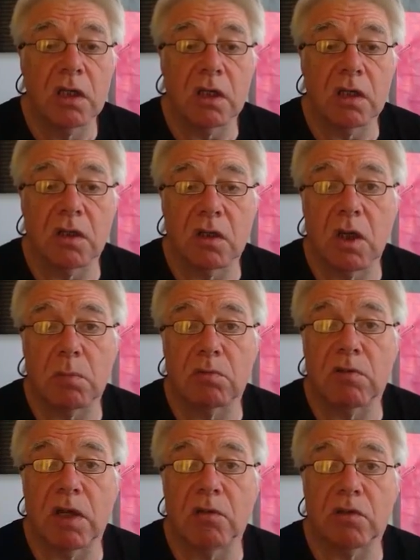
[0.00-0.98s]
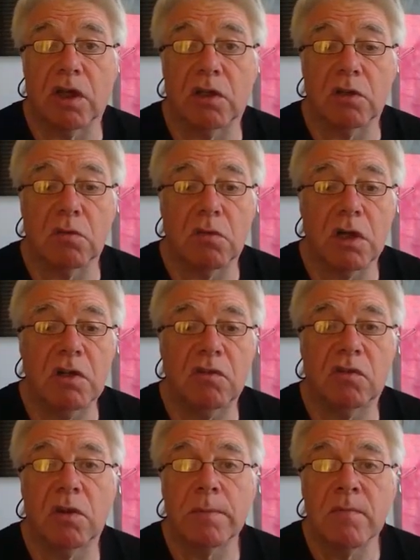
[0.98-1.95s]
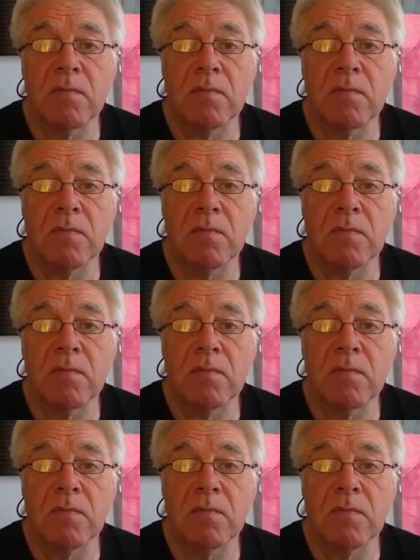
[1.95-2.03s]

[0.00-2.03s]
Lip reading: a couple of hours ahead of the race.